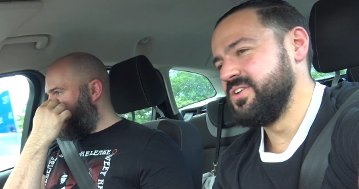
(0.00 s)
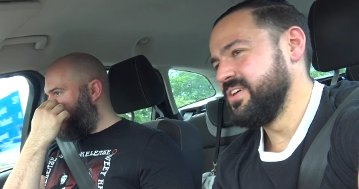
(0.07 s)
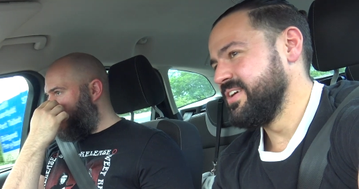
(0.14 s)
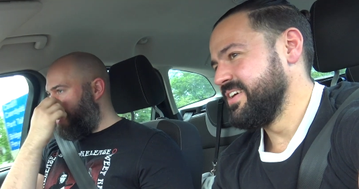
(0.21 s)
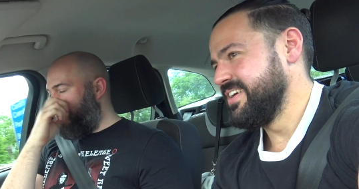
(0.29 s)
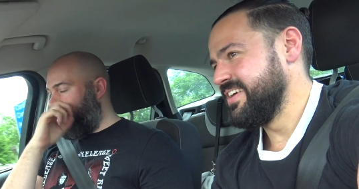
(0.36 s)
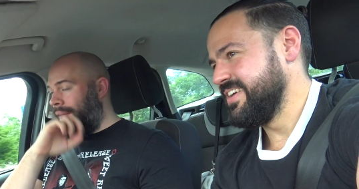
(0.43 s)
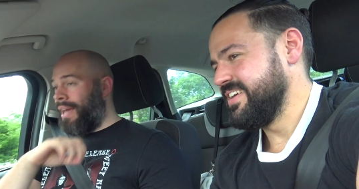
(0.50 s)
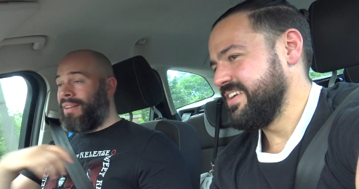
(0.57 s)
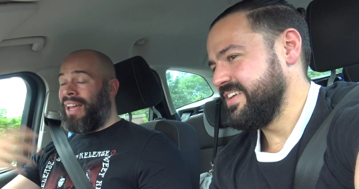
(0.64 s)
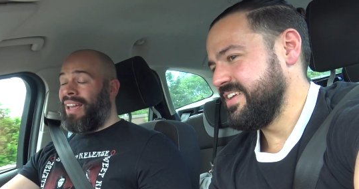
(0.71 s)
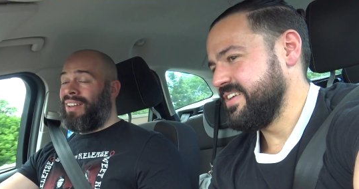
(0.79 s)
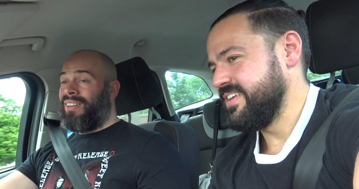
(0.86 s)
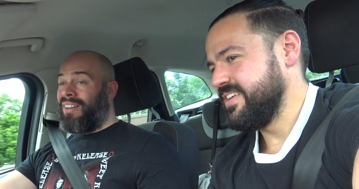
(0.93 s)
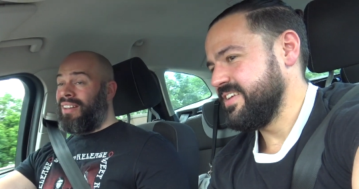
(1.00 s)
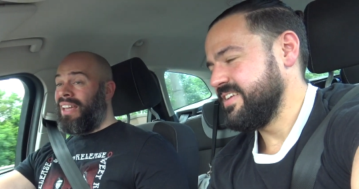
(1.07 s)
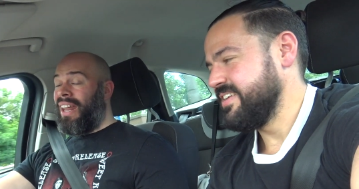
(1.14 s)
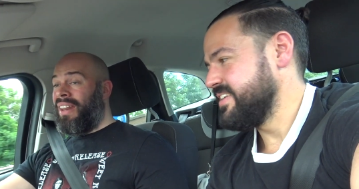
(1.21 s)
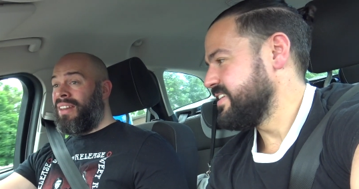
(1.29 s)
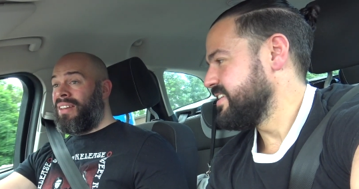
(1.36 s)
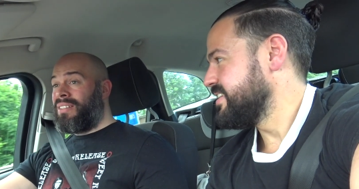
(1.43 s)
Speaker 1: good. but I, I couldn't
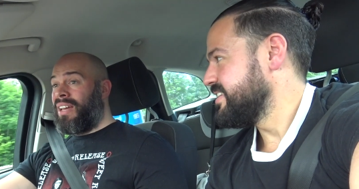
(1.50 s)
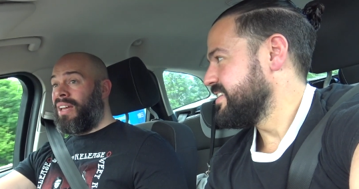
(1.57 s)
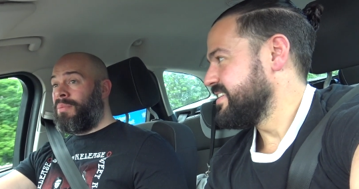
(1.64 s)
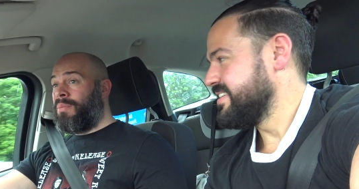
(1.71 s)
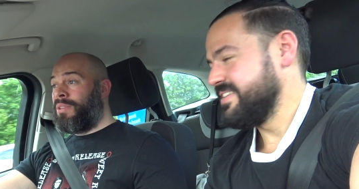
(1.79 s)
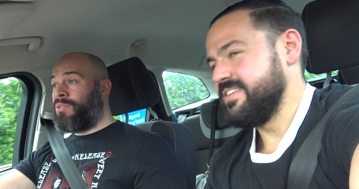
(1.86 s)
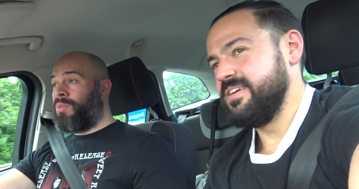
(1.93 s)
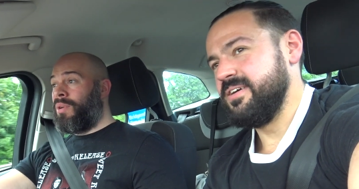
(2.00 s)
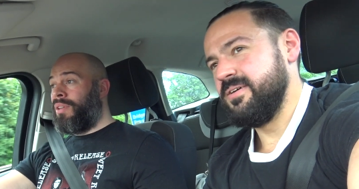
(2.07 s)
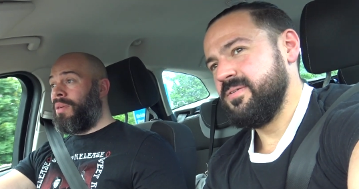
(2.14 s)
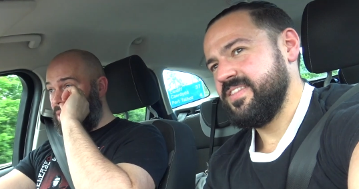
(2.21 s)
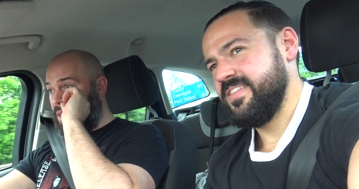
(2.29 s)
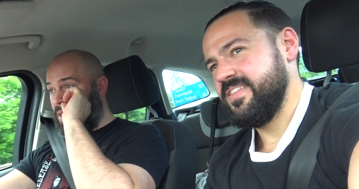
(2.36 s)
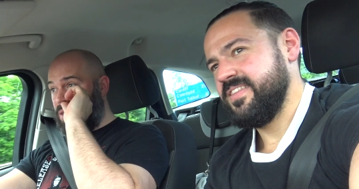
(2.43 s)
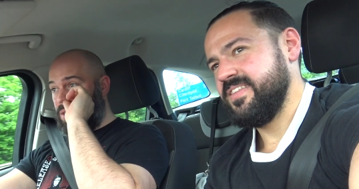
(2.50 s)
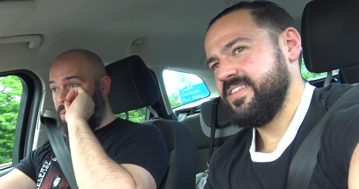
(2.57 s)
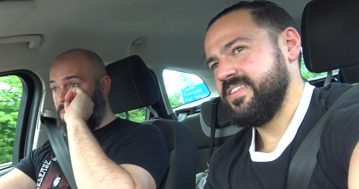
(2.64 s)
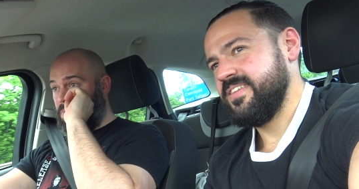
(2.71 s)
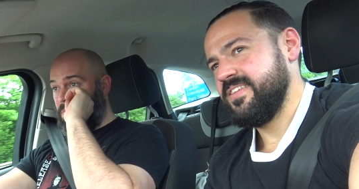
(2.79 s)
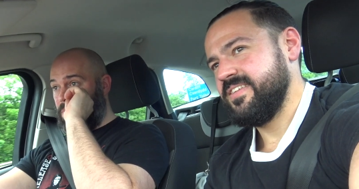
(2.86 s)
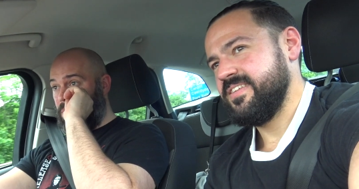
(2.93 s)
get it in time. yeah.
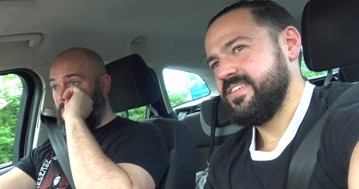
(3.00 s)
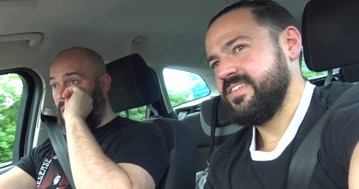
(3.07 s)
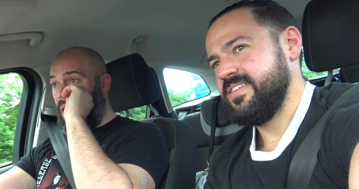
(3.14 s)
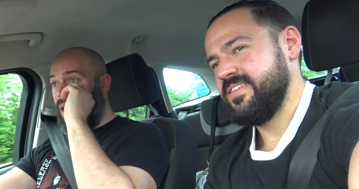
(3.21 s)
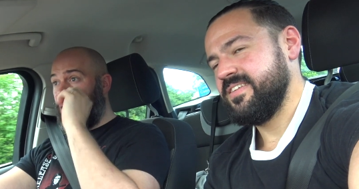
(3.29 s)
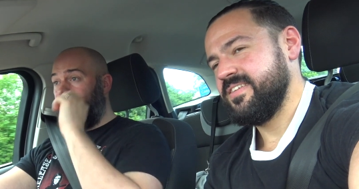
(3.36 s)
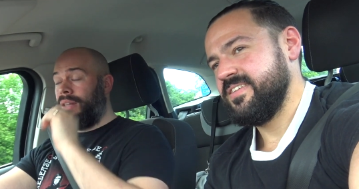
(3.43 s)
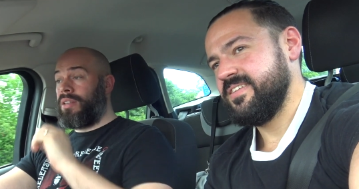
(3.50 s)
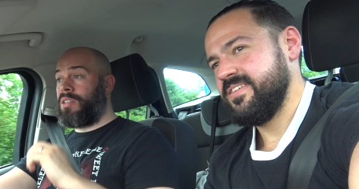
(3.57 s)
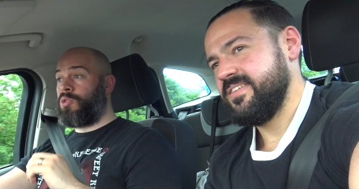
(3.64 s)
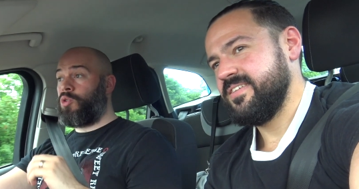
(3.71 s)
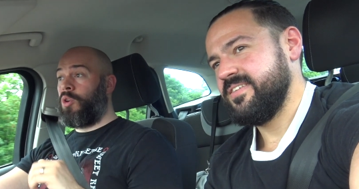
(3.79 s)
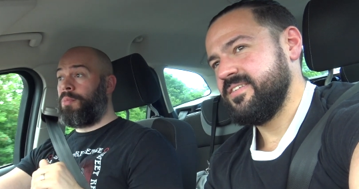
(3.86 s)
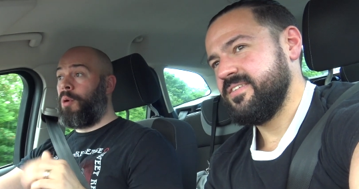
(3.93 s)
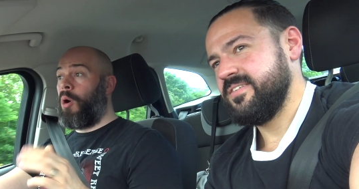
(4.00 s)
This market has sort of